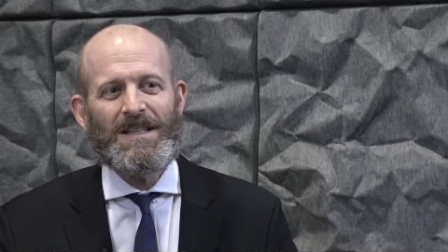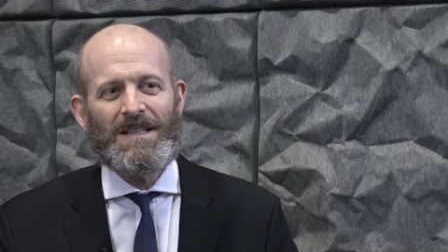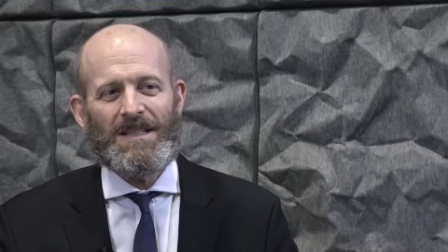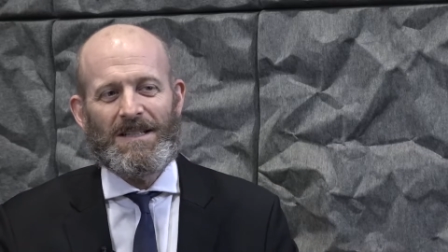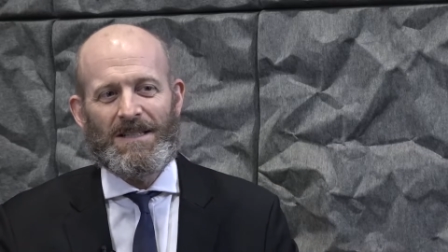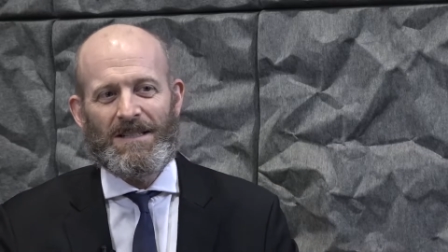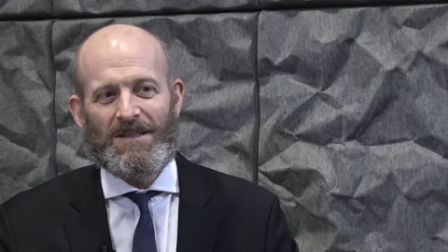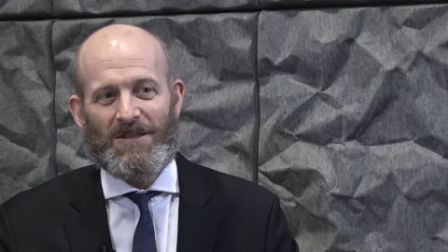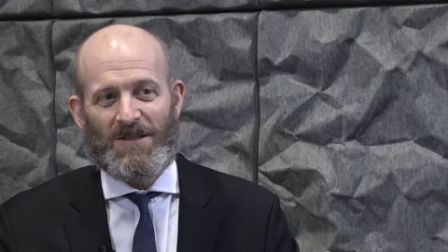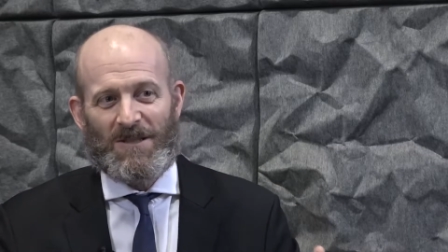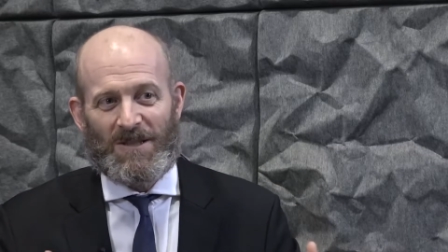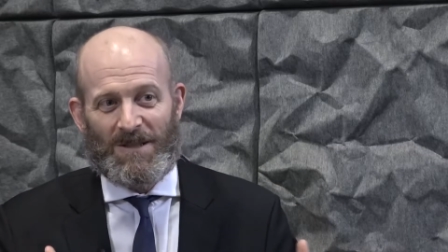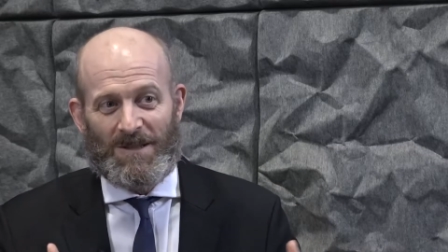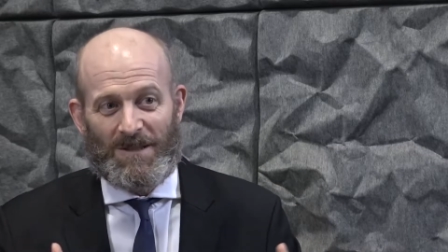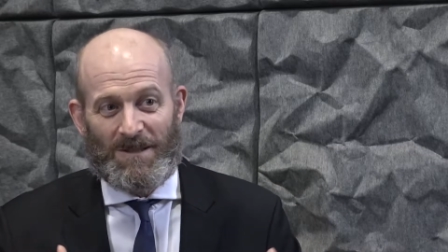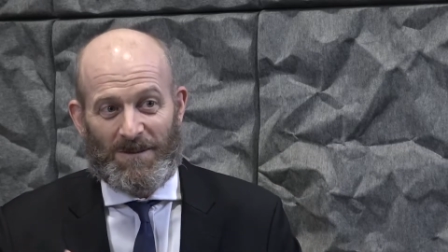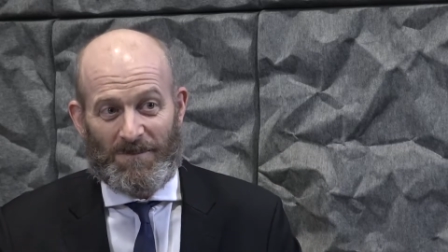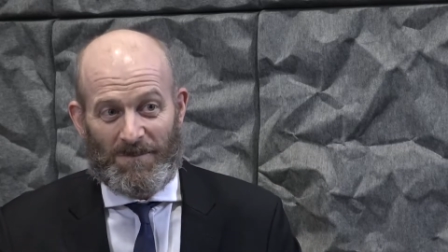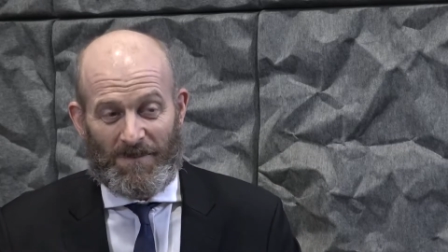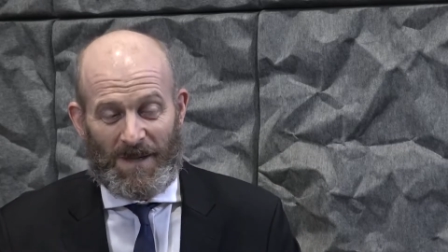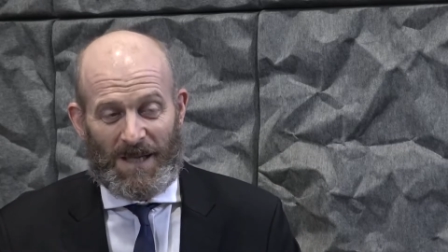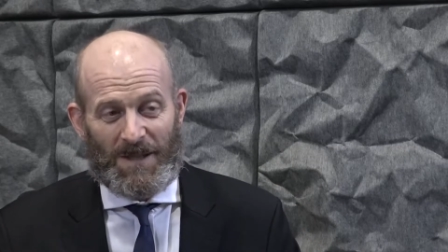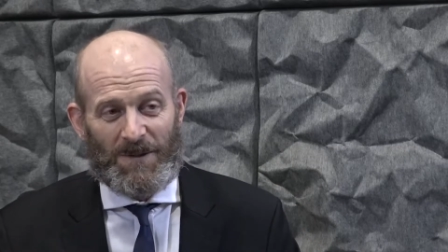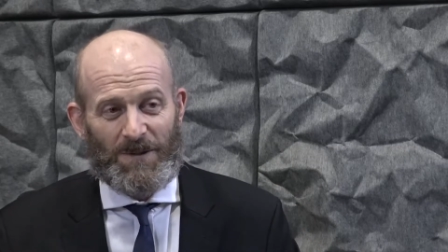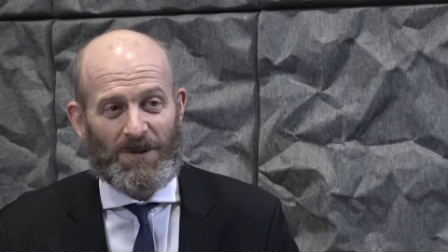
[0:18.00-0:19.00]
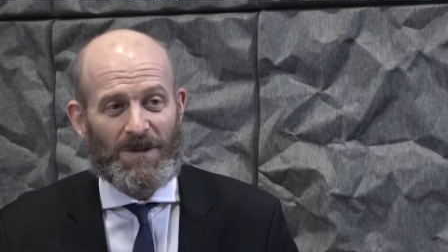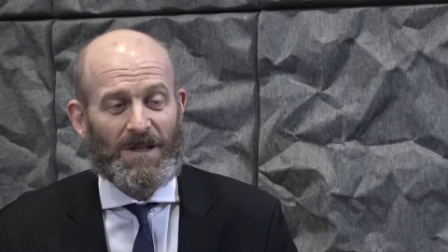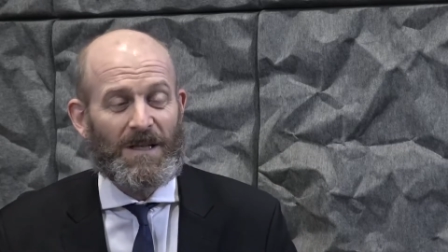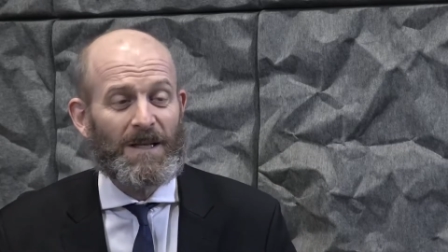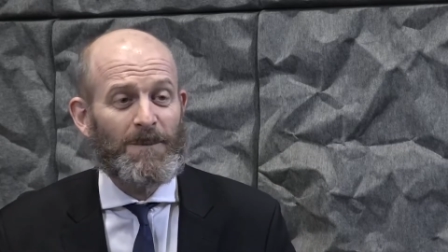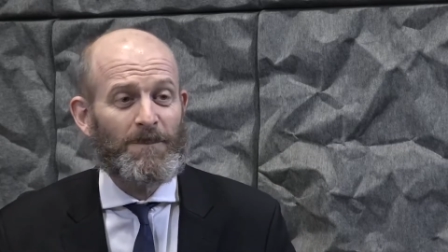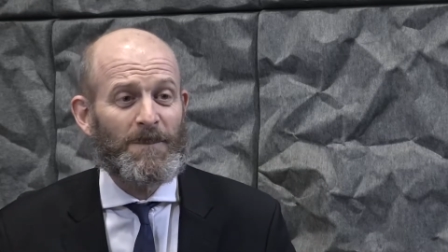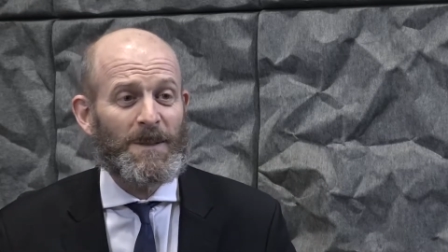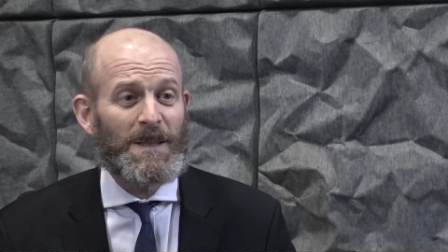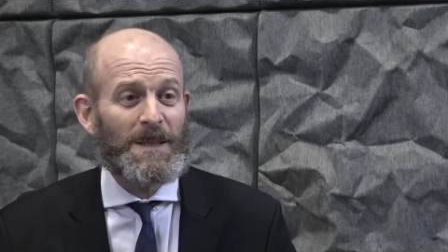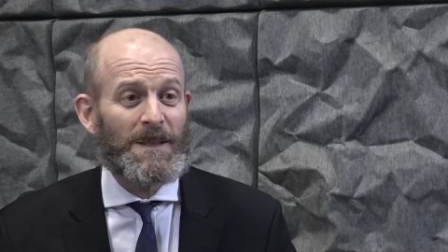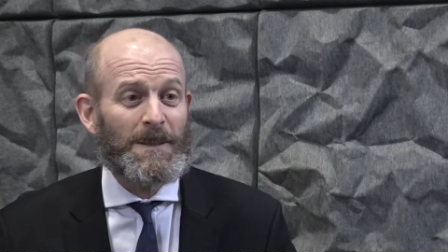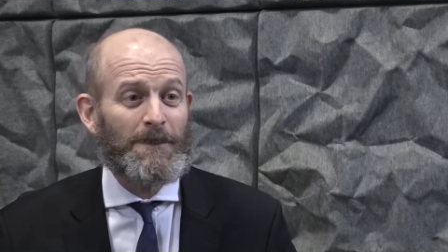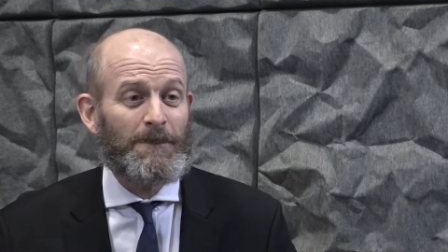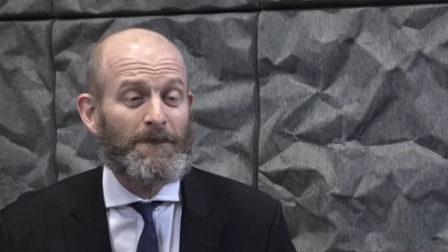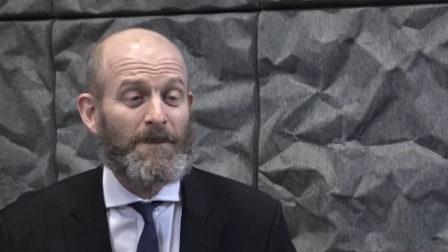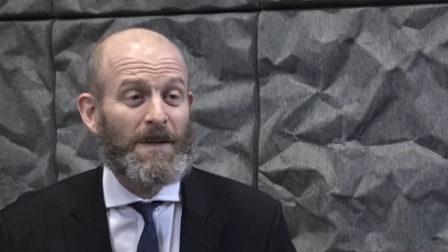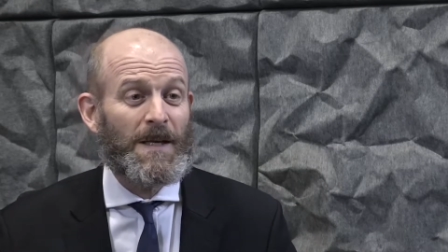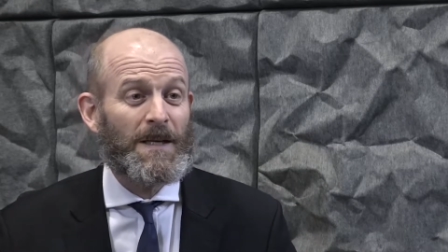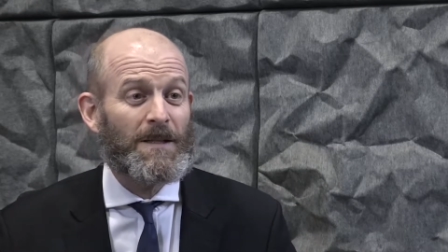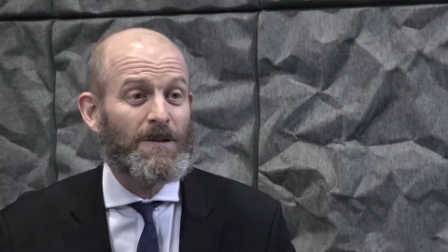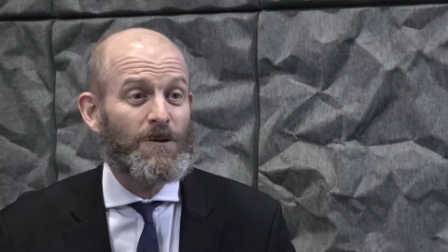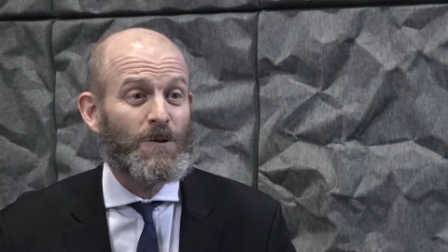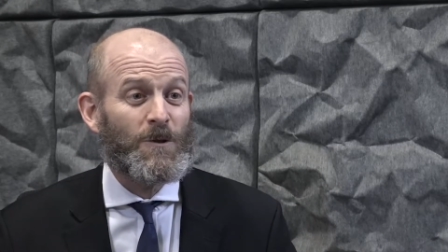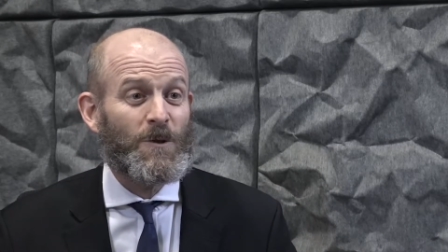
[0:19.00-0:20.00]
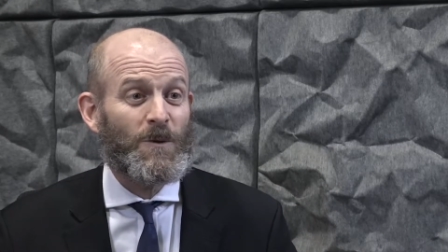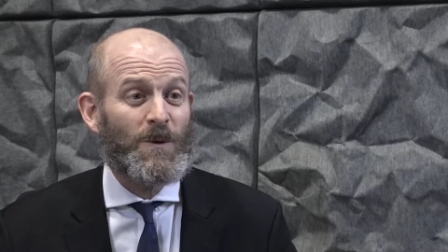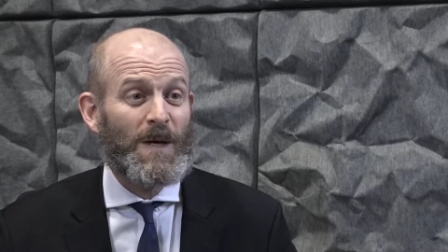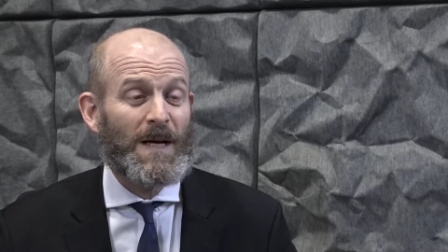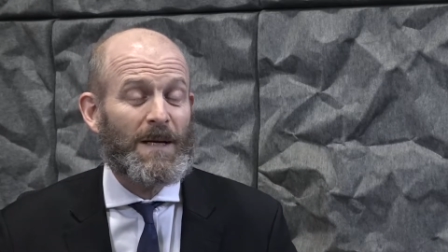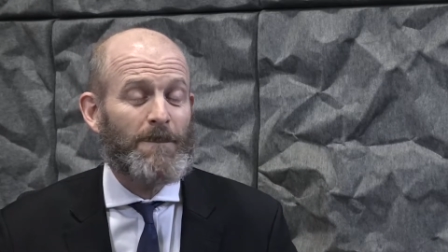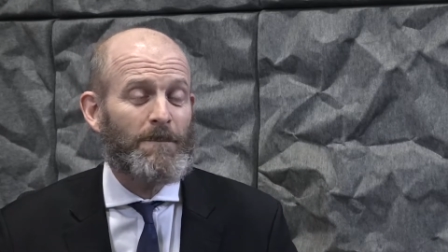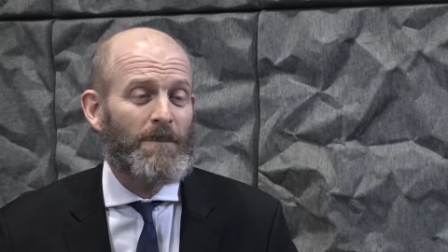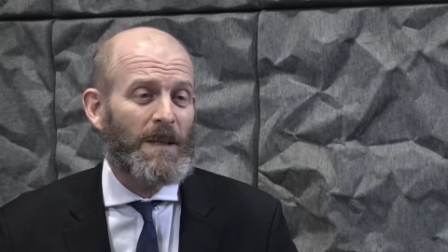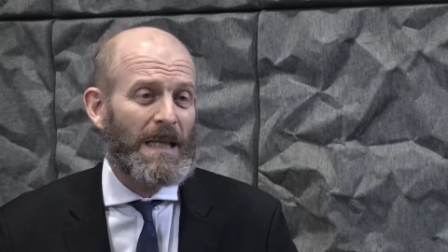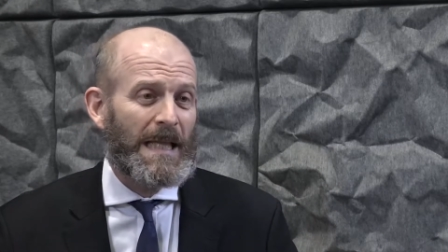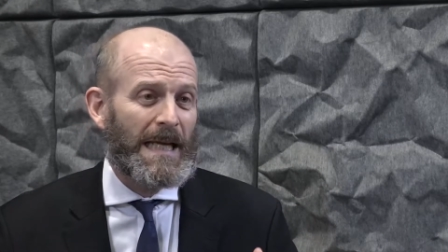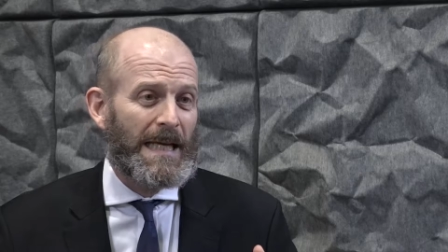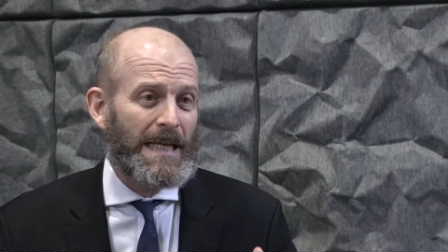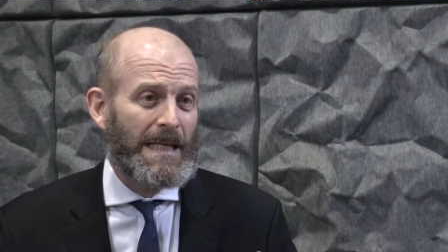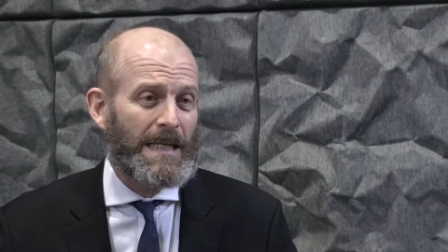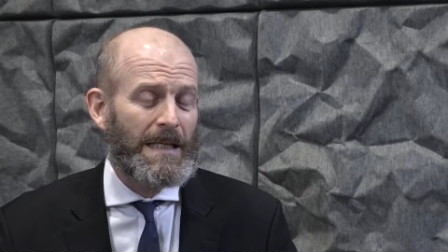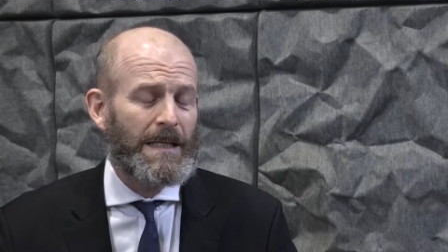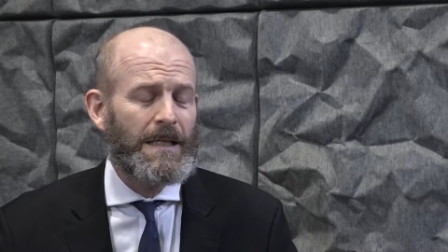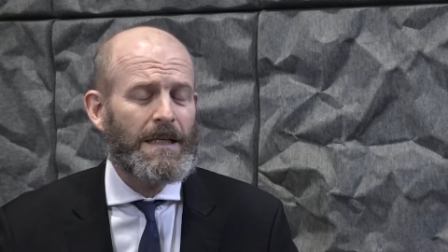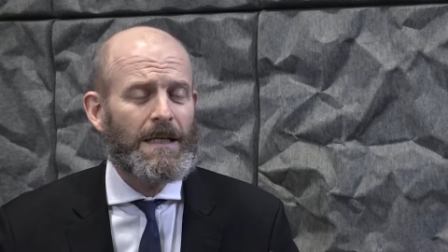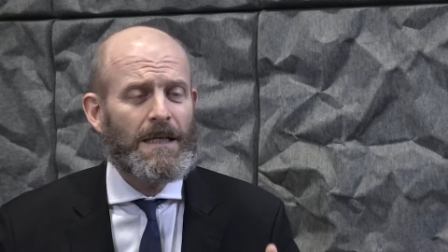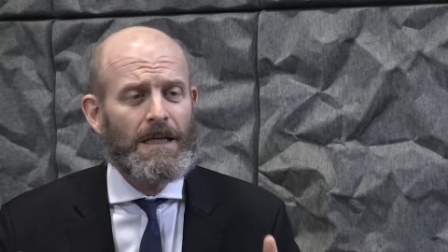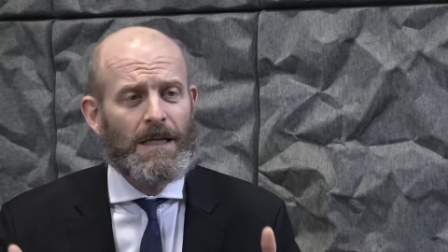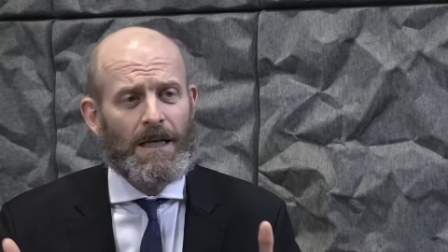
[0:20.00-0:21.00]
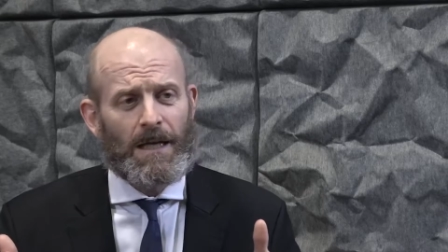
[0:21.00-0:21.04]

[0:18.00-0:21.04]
into my own company. And so I blend